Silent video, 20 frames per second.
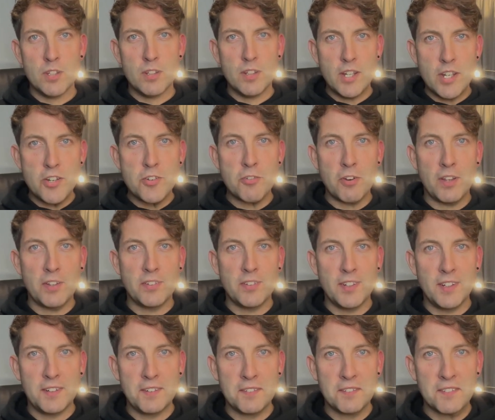
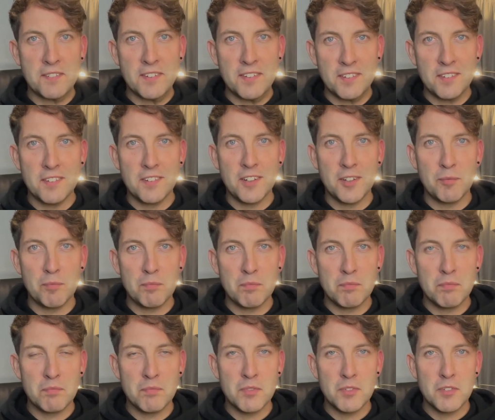Interesting, isn't it?
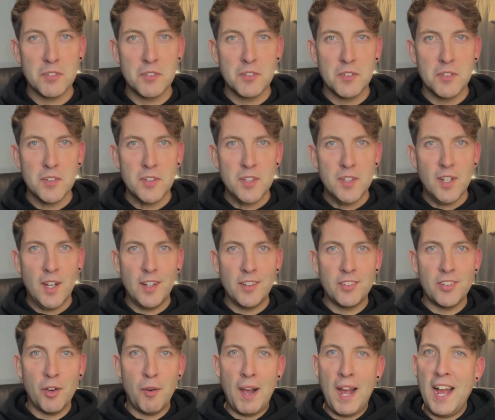And
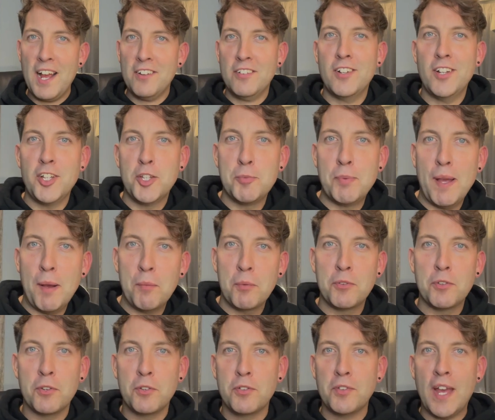so actually, to be able
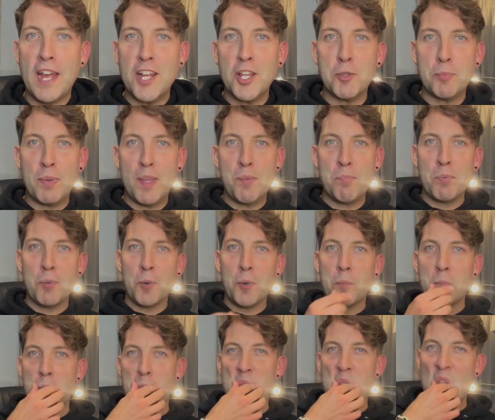to say to
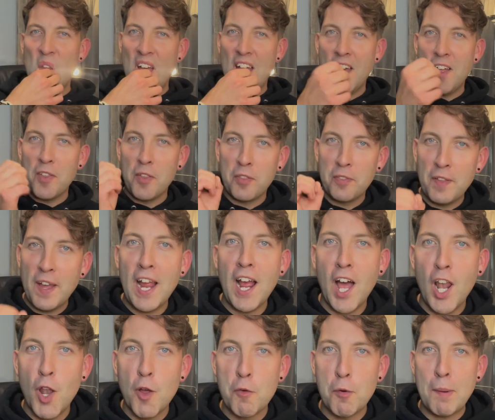people, the thing I
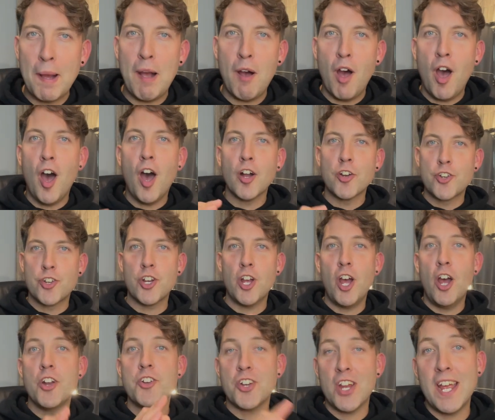love about our
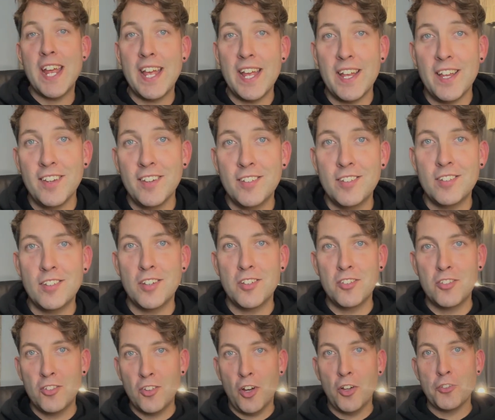church is...
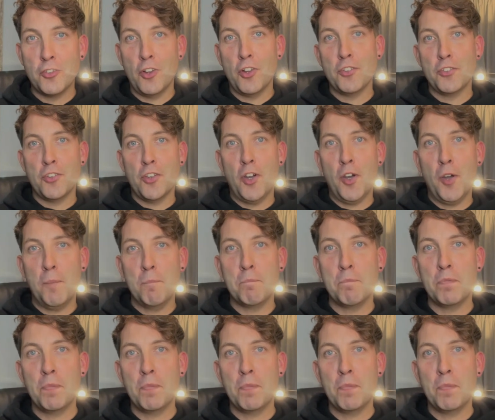dot, dot, dot.